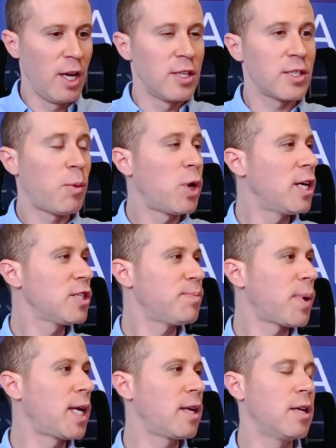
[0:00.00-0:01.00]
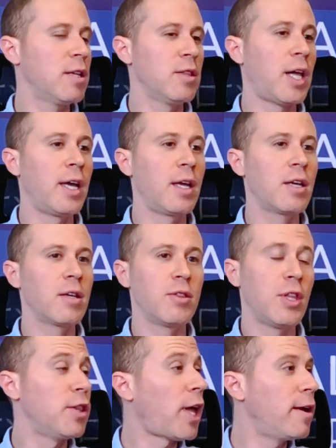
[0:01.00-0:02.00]
Someone else might
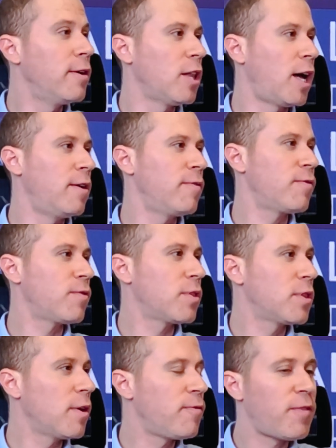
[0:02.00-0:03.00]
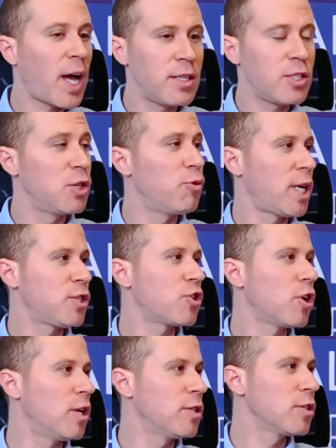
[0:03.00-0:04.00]
like the nightlife, the fancy
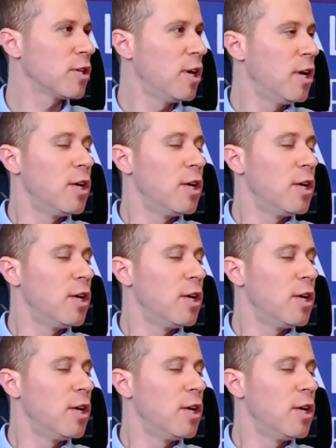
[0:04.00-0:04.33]
restaurants.